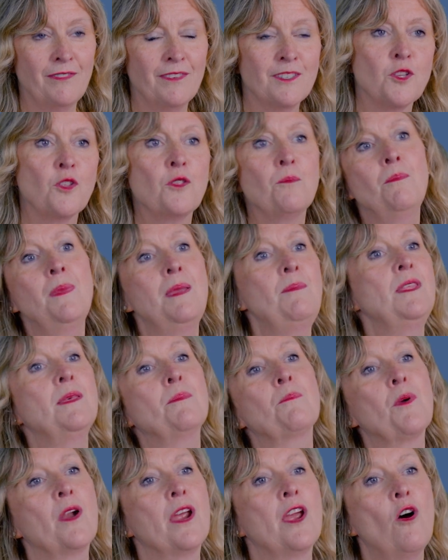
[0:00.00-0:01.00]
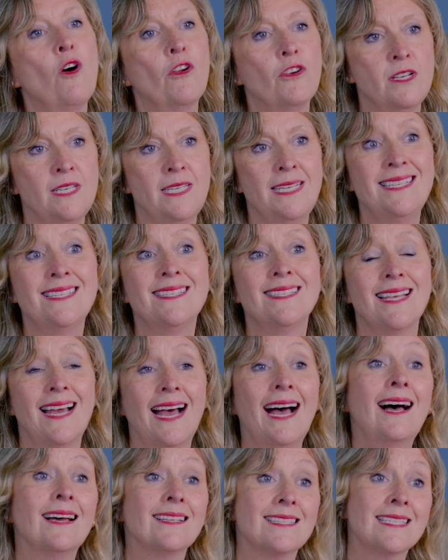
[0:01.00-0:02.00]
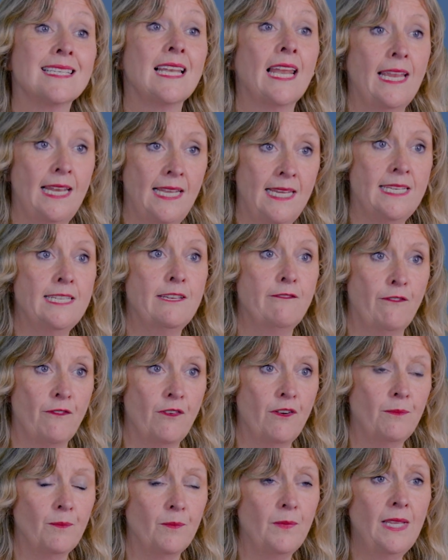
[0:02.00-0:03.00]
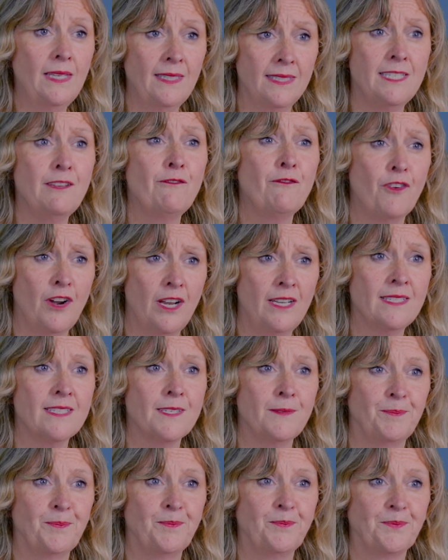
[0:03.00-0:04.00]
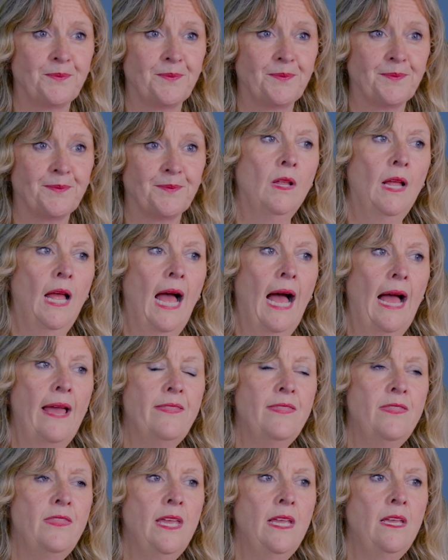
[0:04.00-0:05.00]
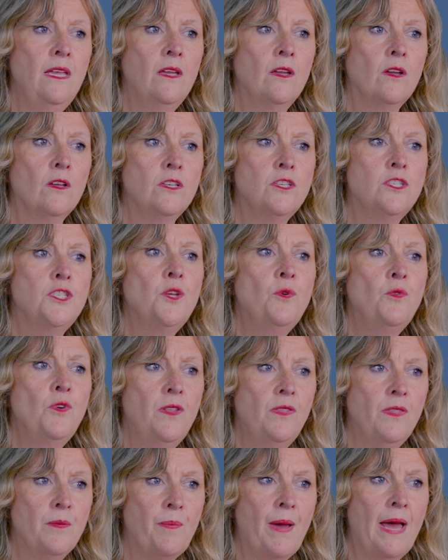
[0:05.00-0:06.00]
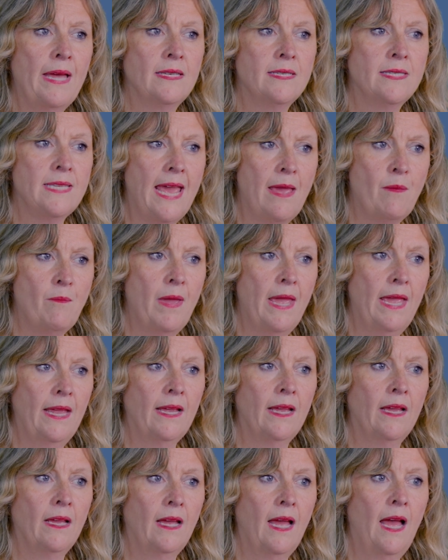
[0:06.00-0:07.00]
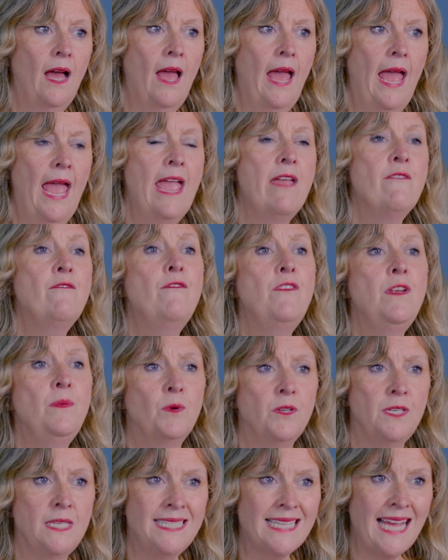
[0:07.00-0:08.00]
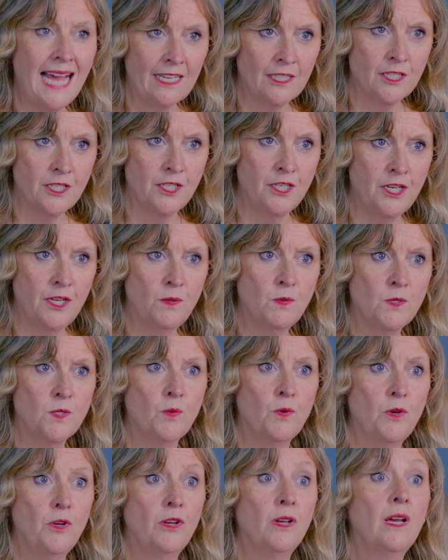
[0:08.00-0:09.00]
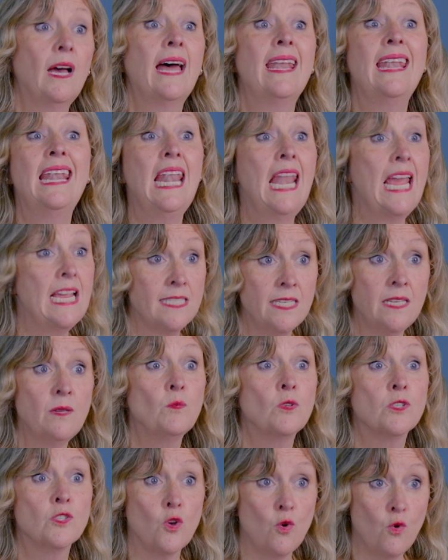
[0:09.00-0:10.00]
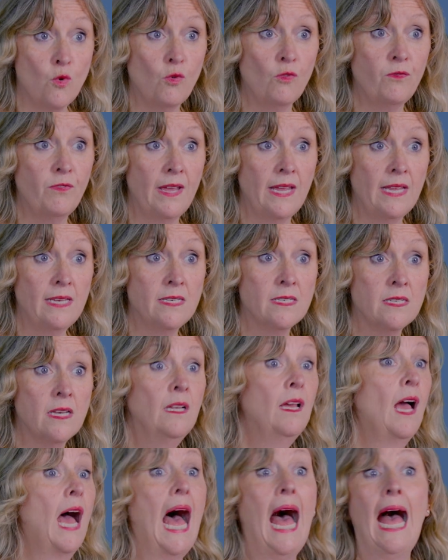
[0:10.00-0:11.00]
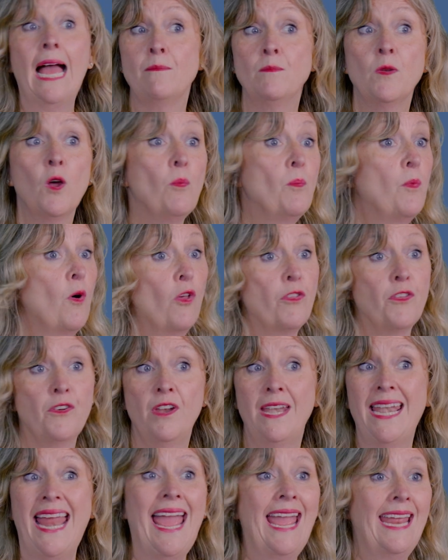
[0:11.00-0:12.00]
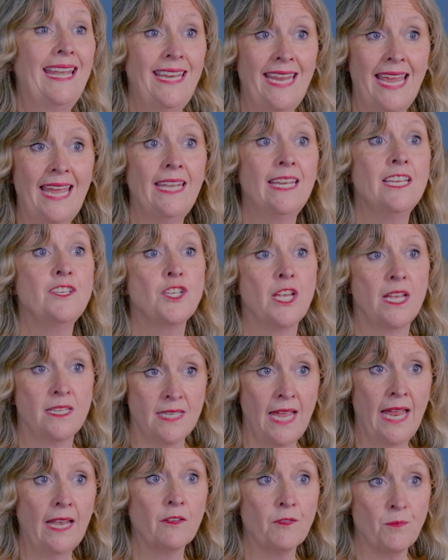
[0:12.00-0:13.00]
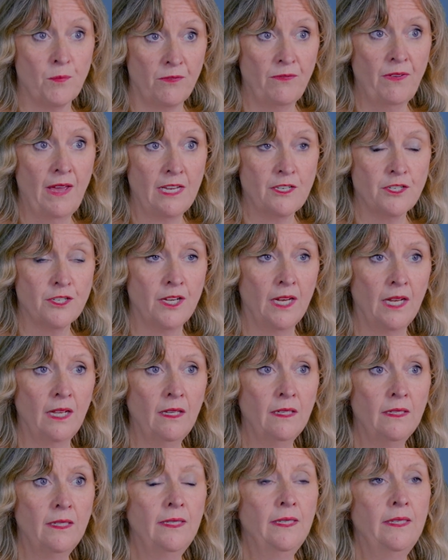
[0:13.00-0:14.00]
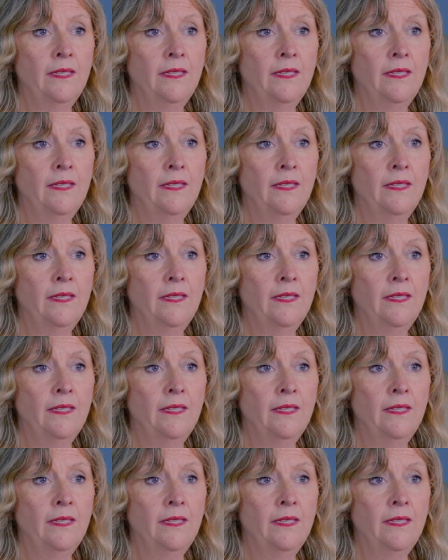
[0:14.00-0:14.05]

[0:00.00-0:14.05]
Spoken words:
So that maybe the priorities are slightly different. I think during the pandemic, everybody's attitudes were, unless it was COVID, I'm not bothering any NHS health professional.